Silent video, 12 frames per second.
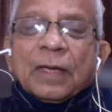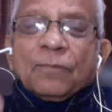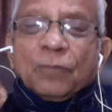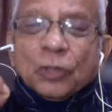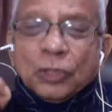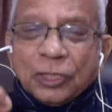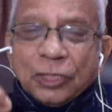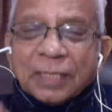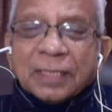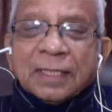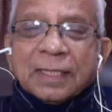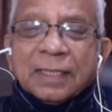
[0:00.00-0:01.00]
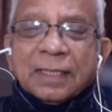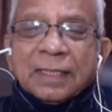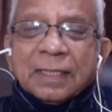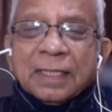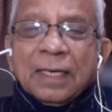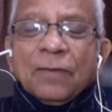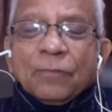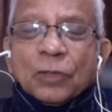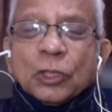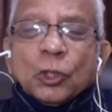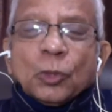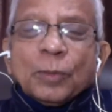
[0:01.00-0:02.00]
for justice, for the
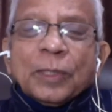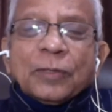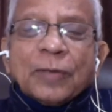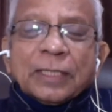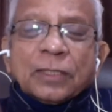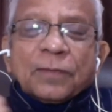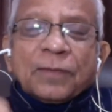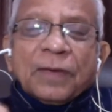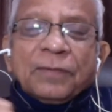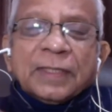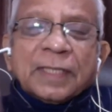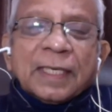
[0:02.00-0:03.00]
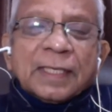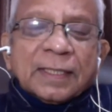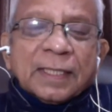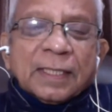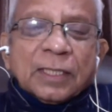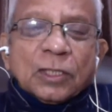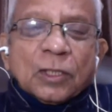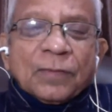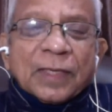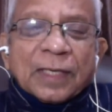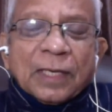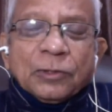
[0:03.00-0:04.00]
human rights of every single citizen of the
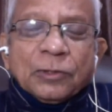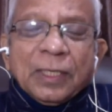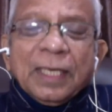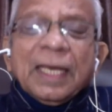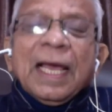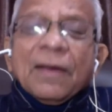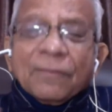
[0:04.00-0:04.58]
country,